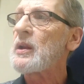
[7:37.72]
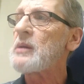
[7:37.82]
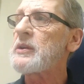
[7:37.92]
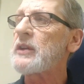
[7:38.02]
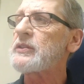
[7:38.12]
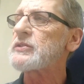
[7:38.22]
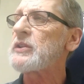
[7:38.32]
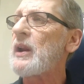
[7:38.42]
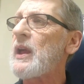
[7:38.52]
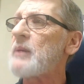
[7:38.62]
Let me get this
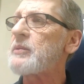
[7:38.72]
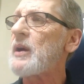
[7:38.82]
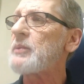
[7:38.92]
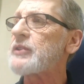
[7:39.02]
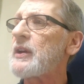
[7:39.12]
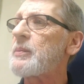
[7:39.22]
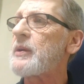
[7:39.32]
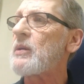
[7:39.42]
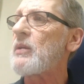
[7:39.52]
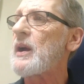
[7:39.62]
little laptop set up
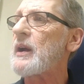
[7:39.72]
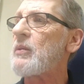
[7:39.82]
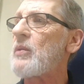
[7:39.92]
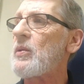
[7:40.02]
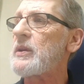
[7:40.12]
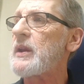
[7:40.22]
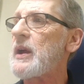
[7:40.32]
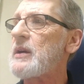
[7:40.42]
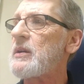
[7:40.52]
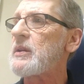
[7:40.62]
here where I can roll it
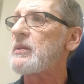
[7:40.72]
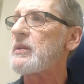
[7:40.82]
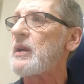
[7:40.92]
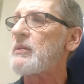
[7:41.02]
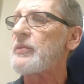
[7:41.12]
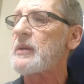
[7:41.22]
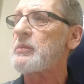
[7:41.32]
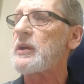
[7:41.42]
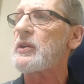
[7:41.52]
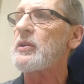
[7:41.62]
down and everything
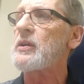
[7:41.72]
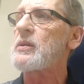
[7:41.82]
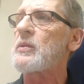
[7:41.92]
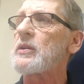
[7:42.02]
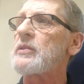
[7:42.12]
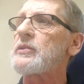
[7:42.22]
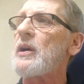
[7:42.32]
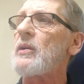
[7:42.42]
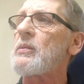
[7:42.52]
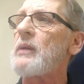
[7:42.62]
will be good, and we're going to
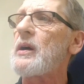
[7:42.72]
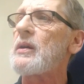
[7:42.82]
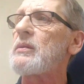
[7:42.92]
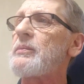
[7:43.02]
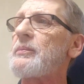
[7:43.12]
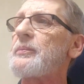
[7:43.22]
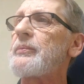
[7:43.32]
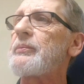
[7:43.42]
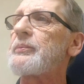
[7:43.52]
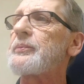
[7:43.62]
talk about it.
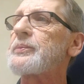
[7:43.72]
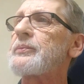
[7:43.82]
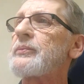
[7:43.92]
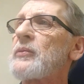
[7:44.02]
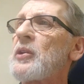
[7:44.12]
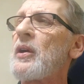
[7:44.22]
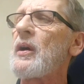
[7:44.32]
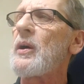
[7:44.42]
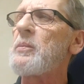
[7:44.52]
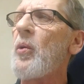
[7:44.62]

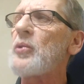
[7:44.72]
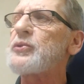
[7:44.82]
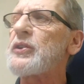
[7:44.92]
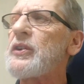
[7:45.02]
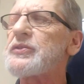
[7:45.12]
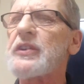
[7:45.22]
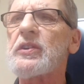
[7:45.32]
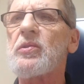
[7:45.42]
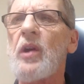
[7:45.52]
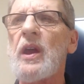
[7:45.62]
Abortion is the
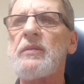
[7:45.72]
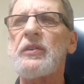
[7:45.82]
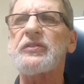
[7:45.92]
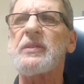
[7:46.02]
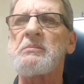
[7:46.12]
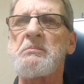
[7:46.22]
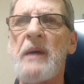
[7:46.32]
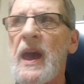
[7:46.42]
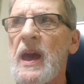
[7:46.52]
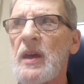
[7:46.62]
gravest
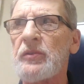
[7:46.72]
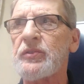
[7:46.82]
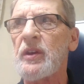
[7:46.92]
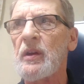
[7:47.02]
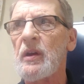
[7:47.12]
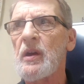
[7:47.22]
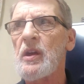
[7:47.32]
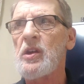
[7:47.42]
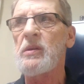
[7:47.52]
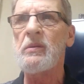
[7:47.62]
mass
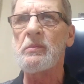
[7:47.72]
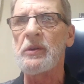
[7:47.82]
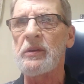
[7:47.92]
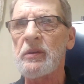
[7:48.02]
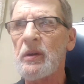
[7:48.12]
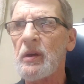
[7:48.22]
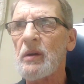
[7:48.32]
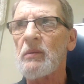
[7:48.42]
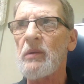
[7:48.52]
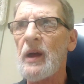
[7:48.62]
human
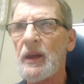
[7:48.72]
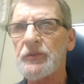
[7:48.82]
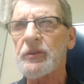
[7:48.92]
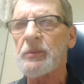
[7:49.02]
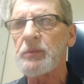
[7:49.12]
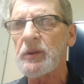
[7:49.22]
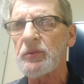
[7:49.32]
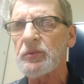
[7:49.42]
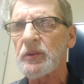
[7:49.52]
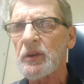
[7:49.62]
rights
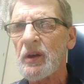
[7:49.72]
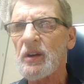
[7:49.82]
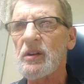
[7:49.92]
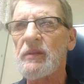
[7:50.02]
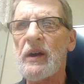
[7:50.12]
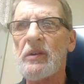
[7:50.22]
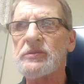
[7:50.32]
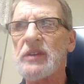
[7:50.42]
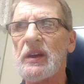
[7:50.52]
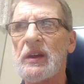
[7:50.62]
abuse of
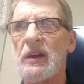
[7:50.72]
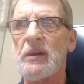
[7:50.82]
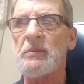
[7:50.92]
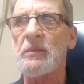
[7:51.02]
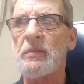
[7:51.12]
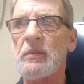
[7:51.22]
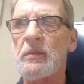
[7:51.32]
our time.